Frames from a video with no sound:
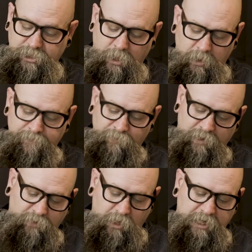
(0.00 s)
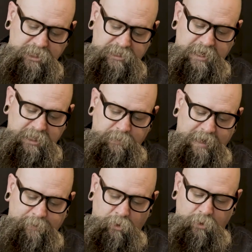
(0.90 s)
So if you're going to study the
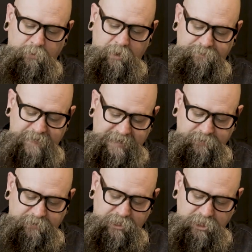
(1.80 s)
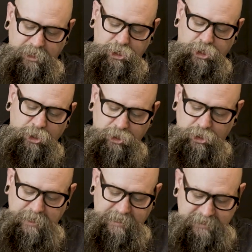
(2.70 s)
Bible effectively, you need to choose a
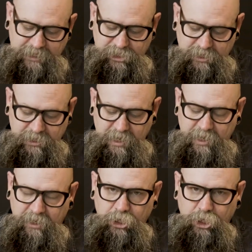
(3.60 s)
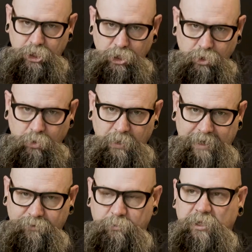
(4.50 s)
translation that you
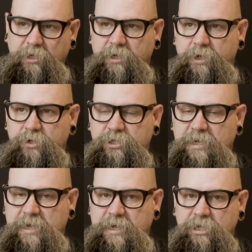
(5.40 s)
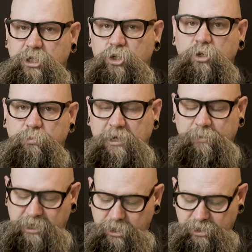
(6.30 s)
have the ability to understand. I need you to be able
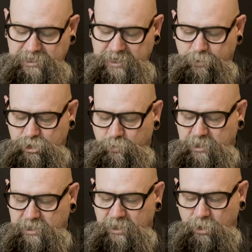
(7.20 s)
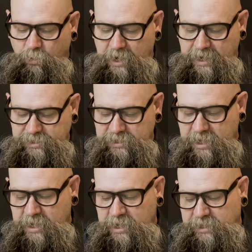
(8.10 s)
to understand what you're reading. Otherwise,
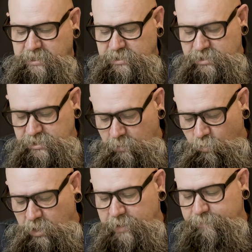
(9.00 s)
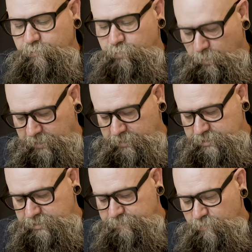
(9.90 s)
it is somewhat
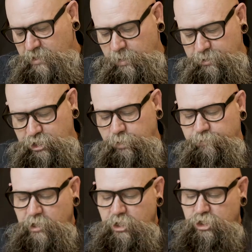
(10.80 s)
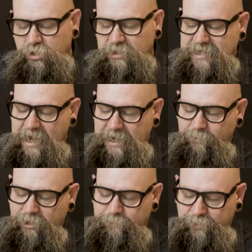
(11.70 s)
pointless. Number 2, choose a
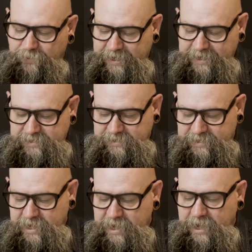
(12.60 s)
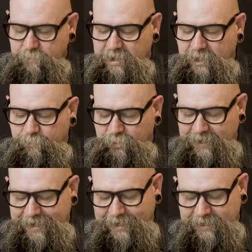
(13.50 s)
time and a place and make a
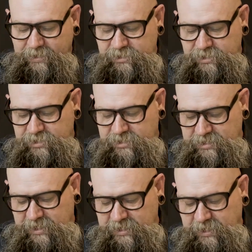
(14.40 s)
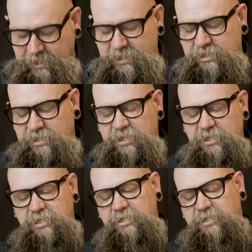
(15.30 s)
plan to study. This
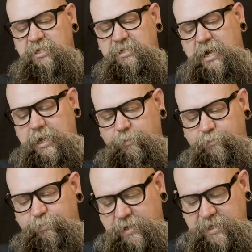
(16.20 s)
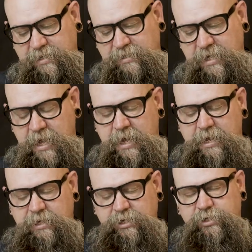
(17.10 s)
consistent time and place
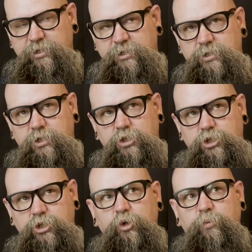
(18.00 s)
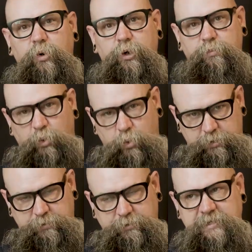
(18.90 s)
is super
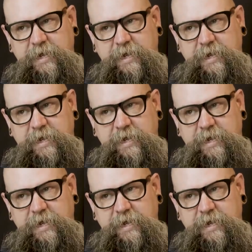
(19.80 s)
important.